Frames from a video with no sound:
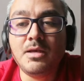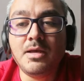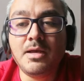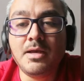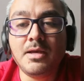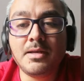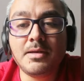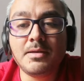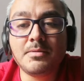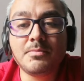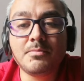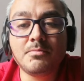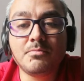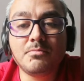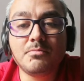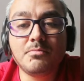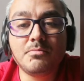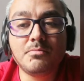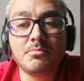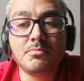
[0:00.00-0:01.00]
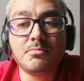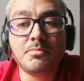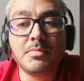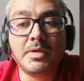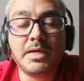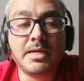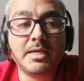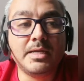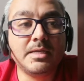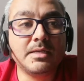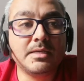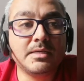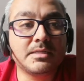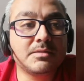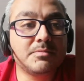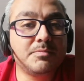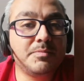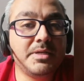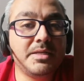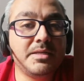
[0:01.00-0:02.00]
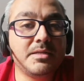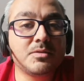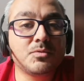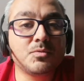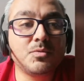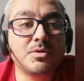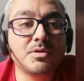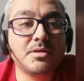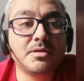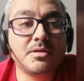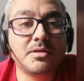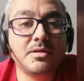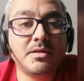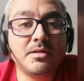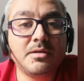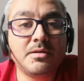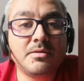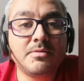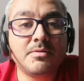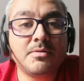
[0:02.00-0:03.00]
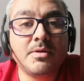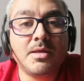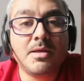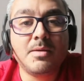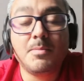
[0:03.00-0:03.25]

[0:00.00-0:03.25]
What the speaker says: And my experience working here,